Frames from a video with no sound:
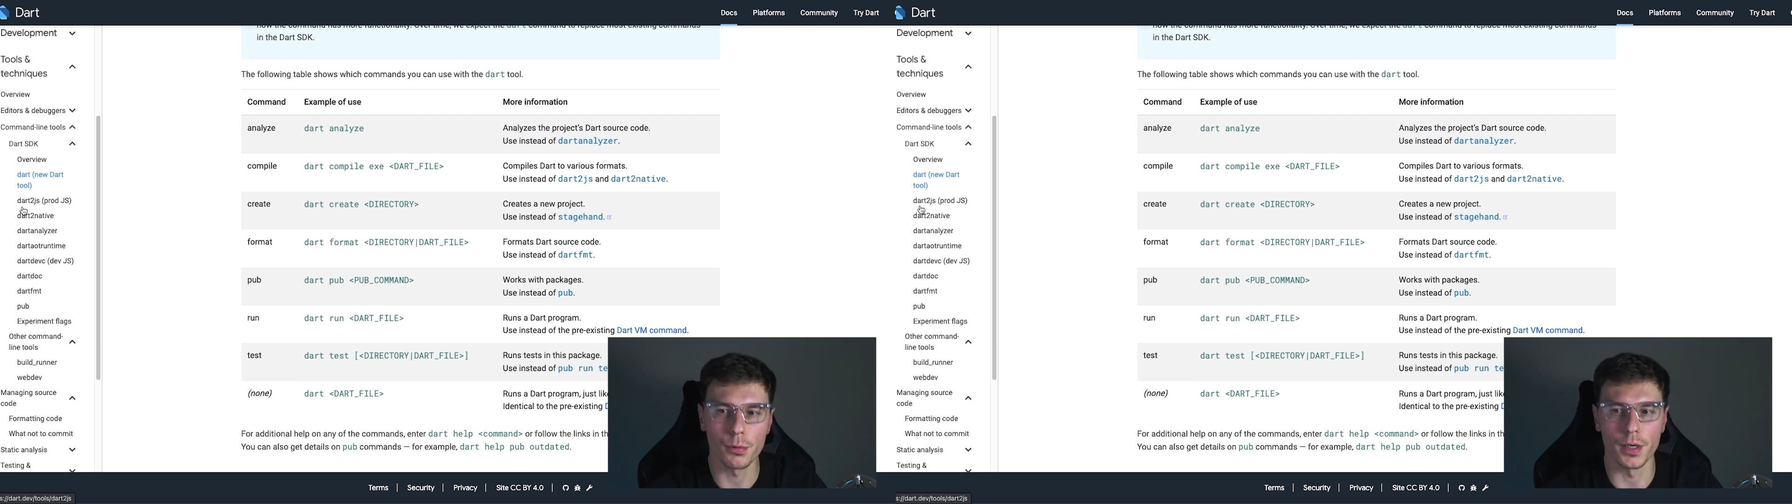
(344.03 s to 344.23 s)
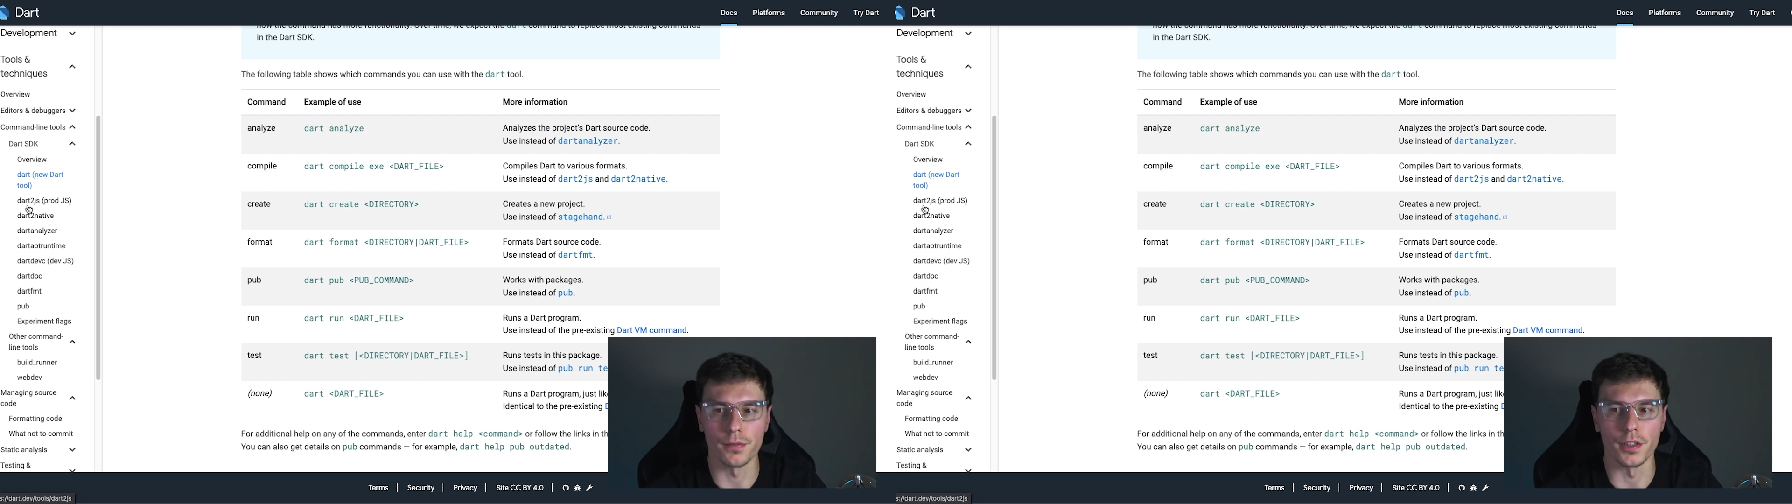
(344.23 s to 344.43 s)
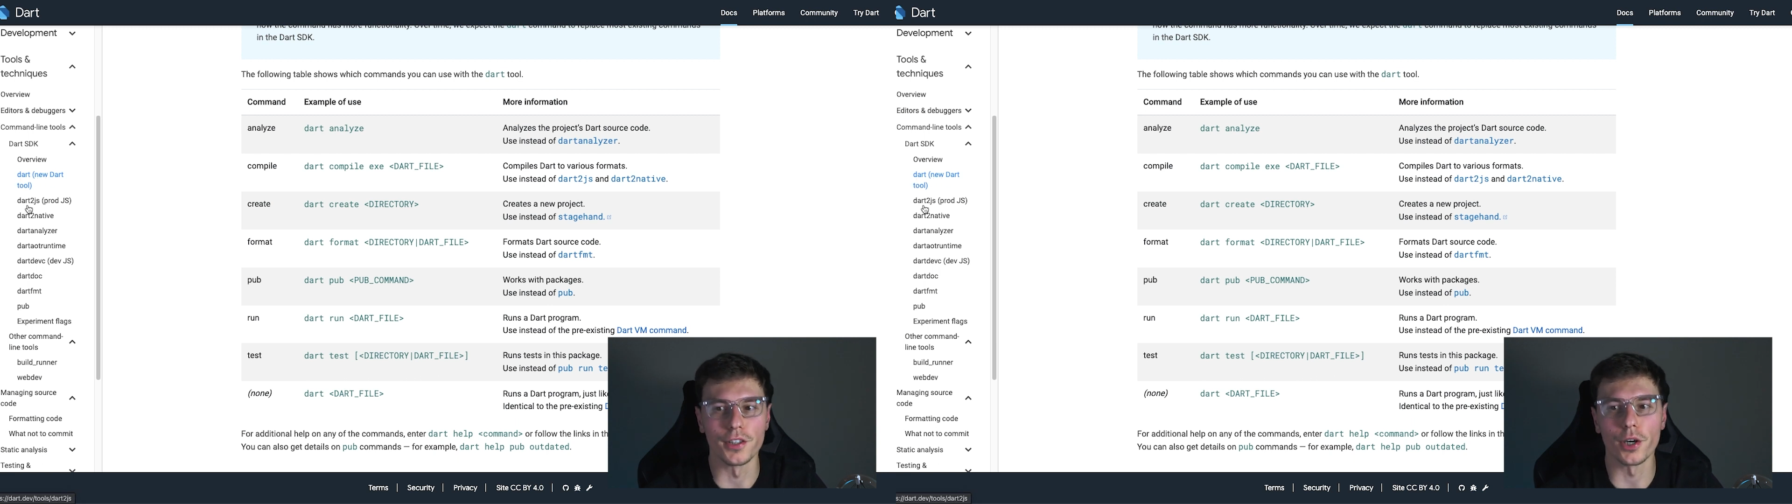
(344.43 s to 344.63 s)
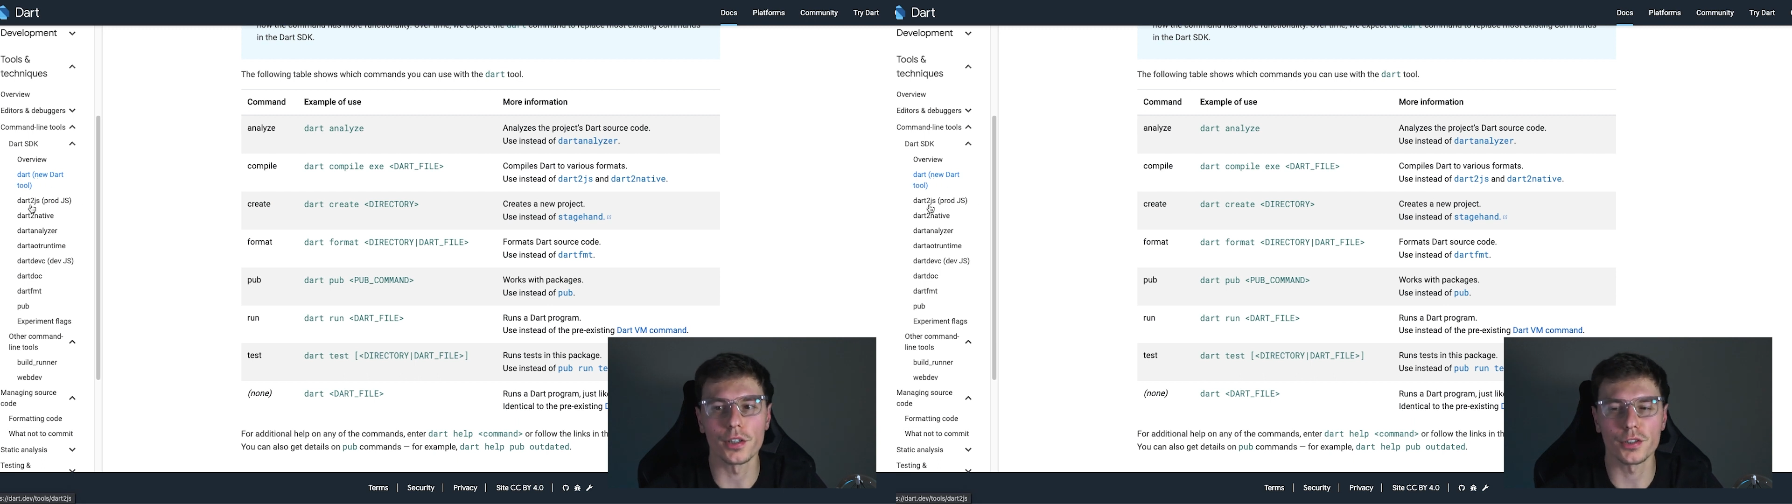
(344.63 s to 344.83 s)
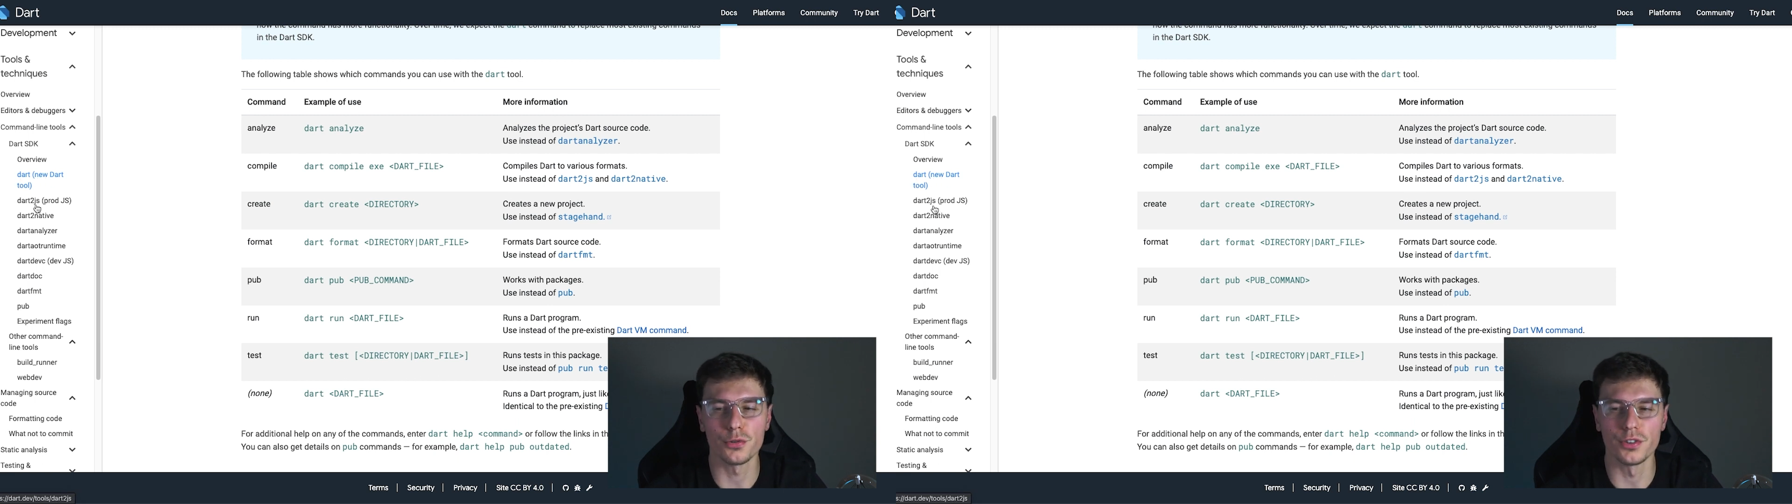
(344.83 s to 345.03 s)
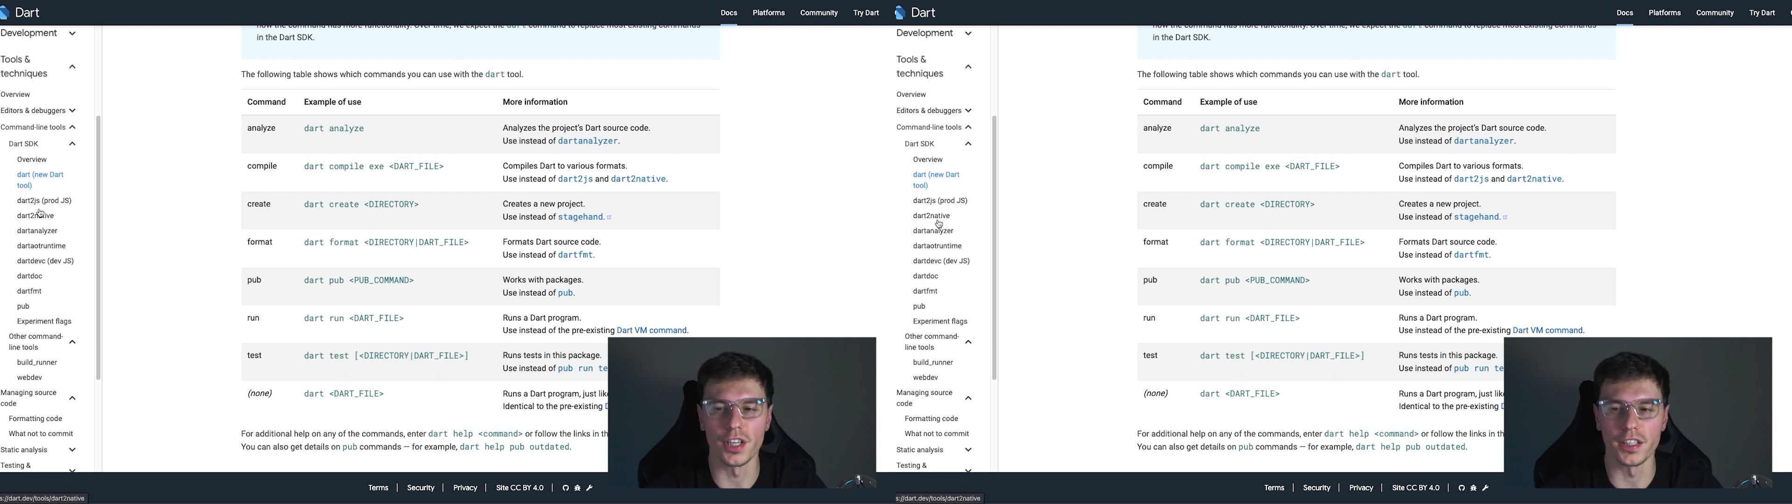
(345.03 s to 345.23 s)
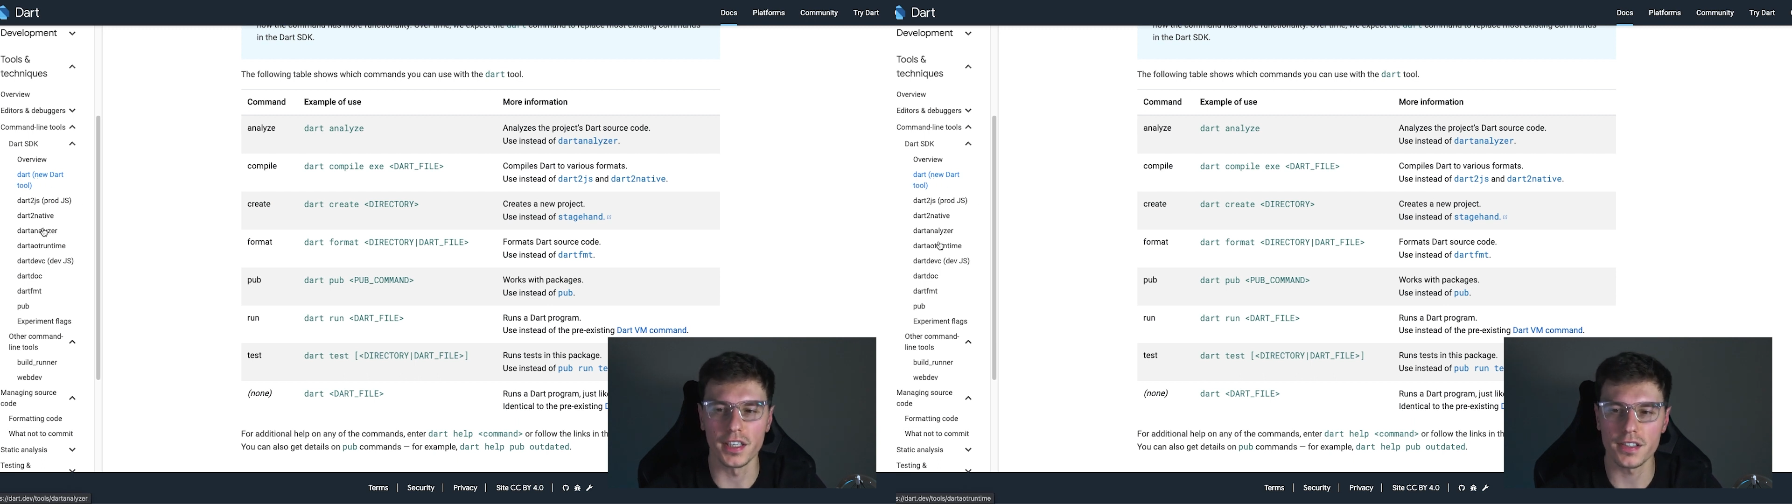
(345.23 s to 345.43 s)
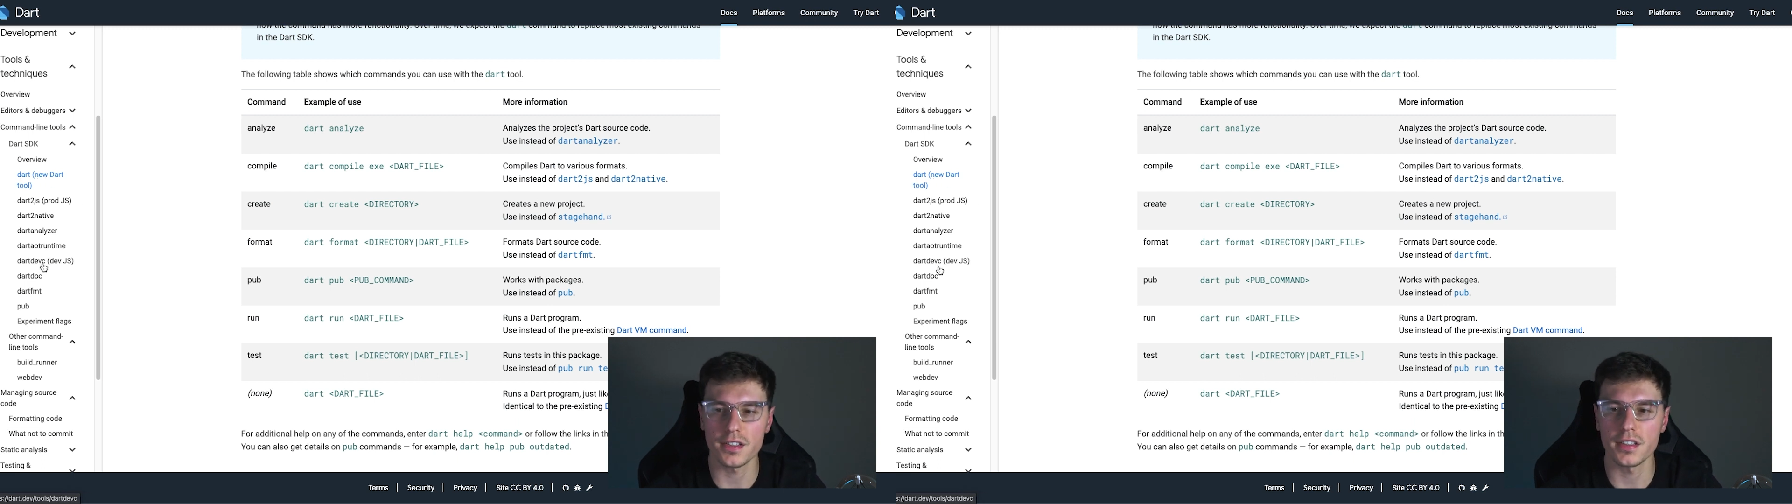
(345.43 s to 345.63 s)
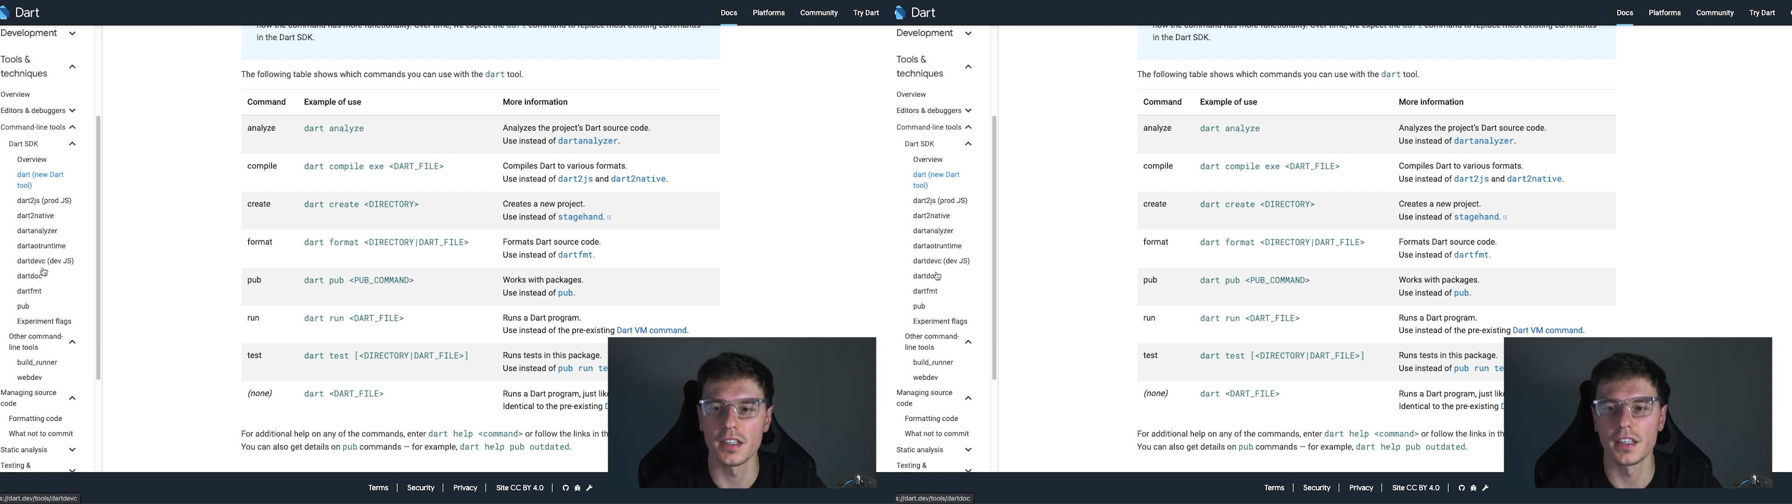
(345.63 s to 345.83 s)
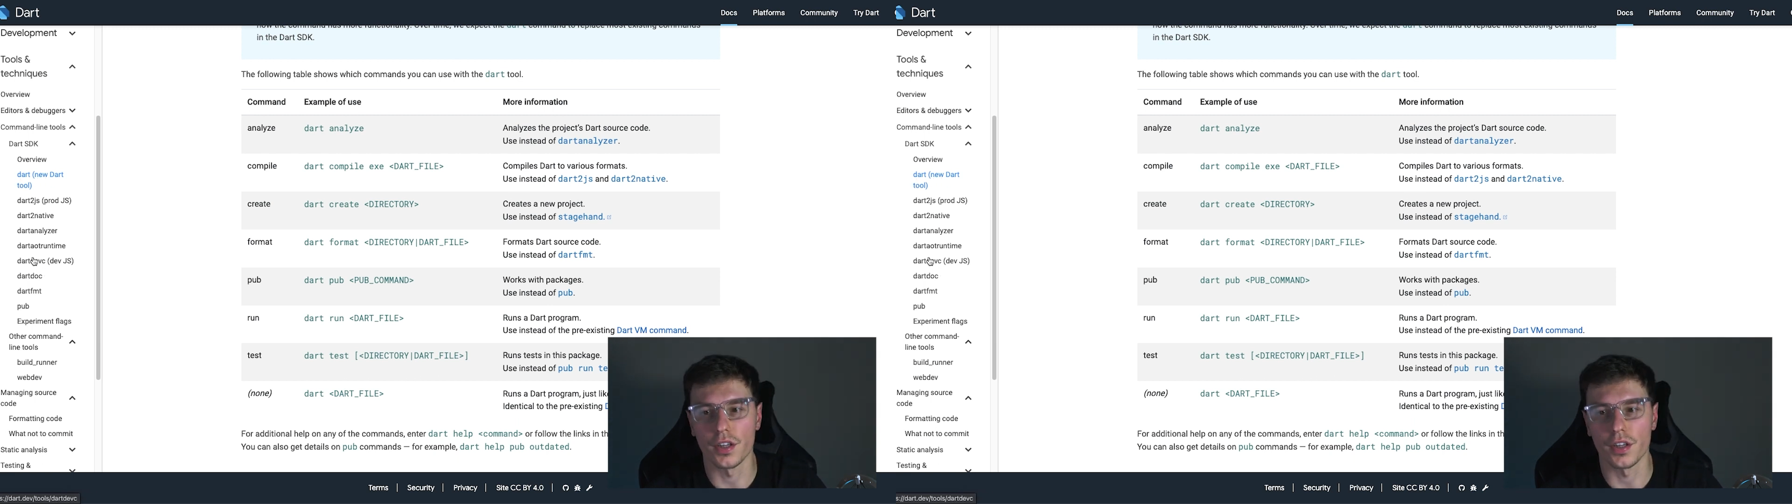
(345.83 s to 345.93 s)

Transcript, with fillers: we have the Dart2JS,